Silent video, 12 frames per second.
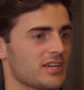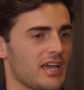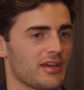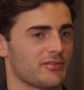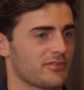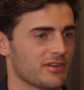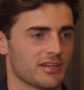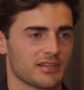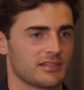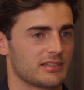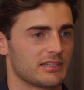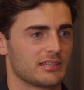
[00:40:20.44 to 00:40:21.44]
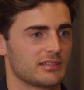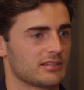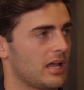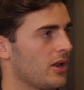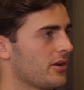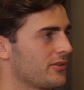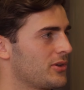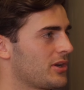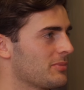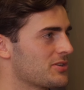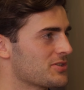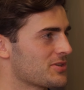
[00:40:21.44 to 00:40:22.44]
To have a lot of
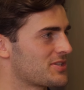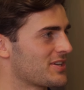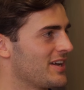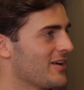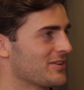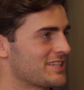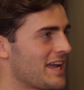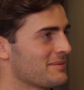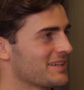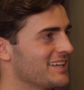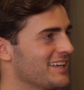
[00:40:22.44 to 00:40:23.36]
cucumber juice on tap.